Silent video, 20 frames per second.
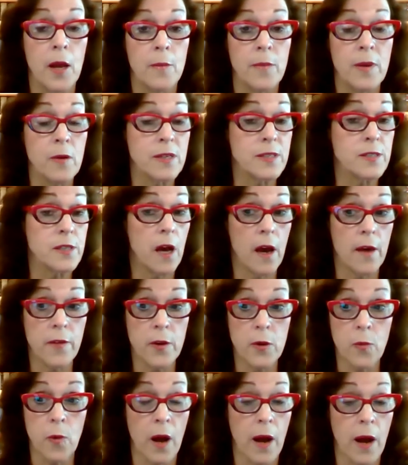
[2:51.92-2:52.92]
Because
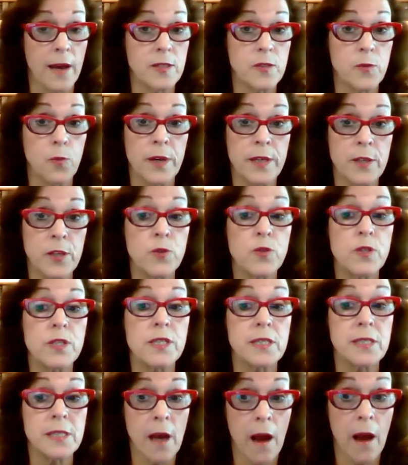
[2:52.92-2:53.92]
otherwise, when you
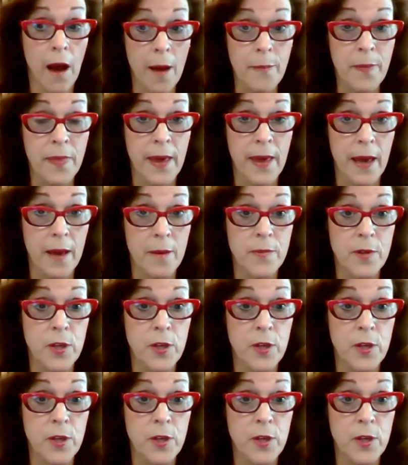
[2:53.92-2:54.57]
stop them,